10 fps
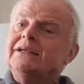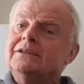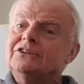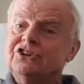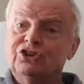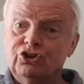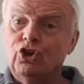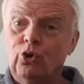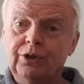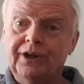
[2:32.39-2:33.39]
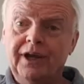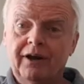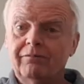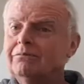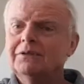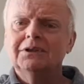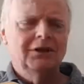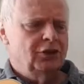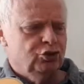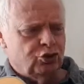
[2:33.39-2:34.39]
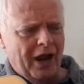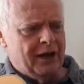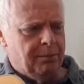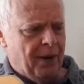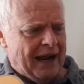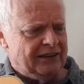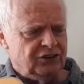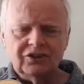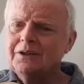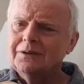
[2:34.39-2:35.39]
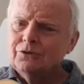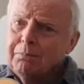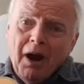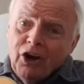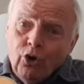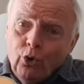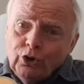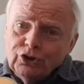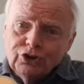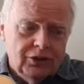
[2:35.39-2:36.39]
Sister Golden Hair. Trying to practice. It's bar chords.